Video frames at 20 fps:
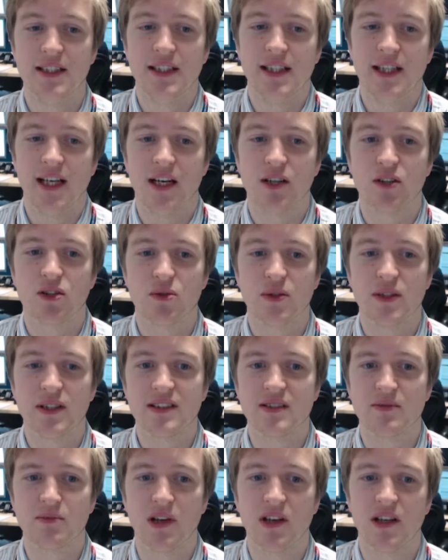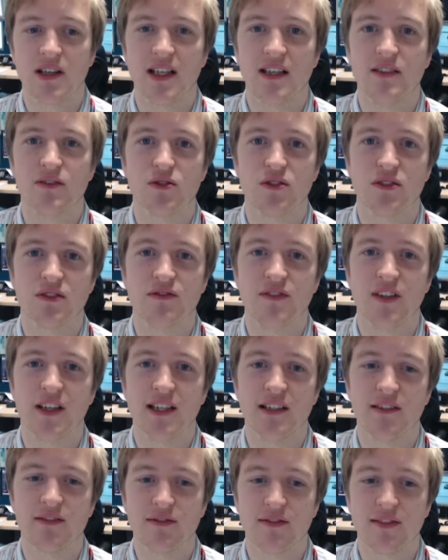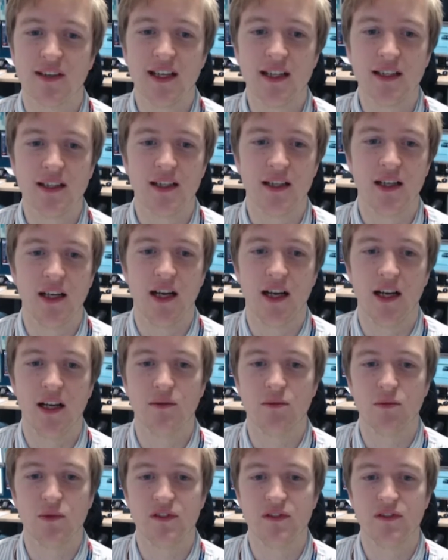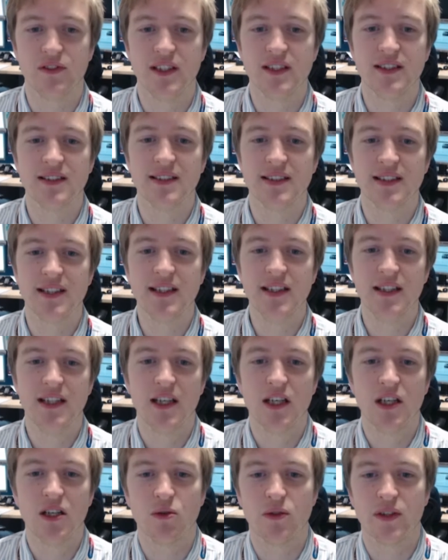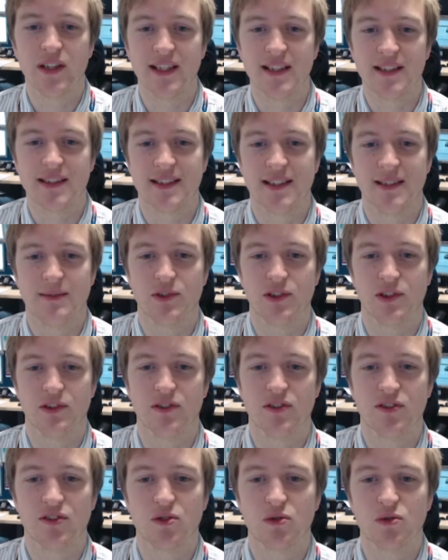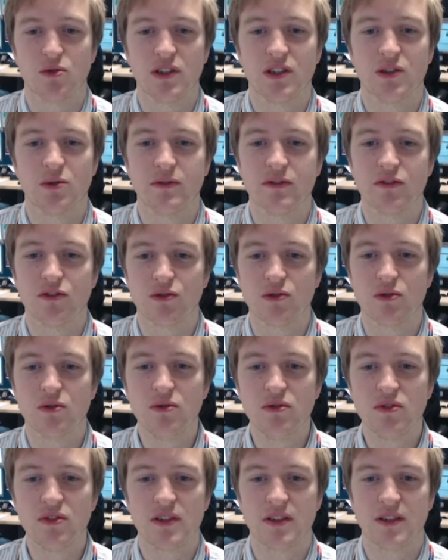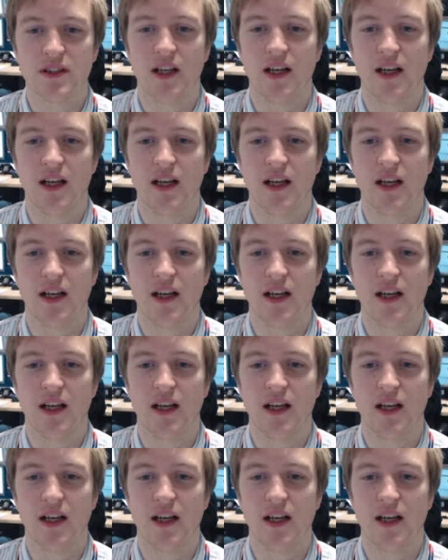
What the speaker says: Elsewhere, supply levels are fairly flat with yesterday, with the exception of storage withdrawals,